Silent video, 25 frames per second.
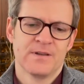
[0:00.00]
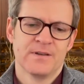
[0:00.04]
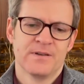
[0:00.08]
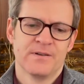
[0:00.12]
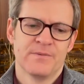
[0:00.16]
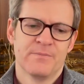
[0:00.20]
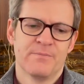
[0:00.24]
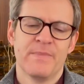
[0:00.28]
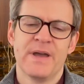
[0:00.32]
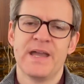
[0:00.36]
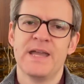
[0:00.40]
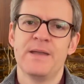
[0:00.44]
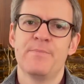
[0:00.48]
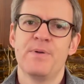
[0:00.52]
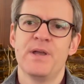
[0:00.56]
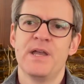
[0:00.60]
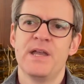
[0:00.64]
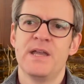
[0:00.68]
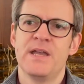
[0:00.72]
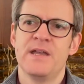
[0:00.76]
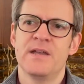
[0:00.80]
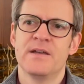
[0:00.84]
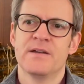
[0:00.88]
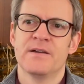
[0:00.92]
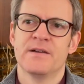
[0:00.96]

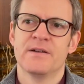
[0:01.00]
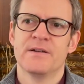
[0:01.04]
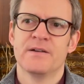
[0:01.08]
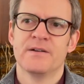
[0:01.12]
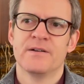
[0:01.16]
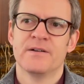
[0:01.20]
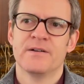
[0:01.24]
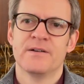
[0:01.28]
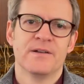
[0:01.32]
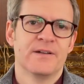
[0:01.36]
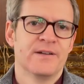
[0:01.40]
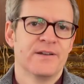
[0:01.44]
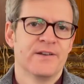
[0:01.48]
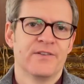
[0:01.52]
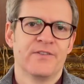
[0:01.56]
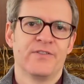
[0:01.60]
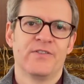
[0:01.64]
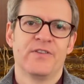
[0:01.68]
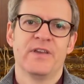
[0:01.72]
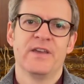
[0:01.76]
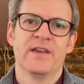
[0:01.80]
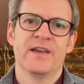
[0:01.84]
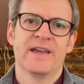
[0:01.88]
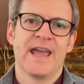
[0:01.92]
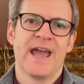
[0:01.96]
maybe
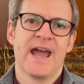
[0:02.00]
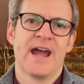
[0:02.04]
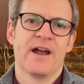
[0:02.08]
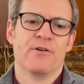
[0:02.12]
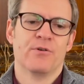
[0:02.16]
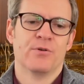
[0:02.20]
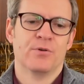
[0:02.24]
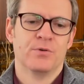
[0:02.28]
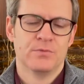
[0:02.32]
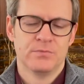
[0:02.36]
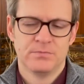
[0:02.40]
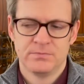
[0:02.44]
sing a carol.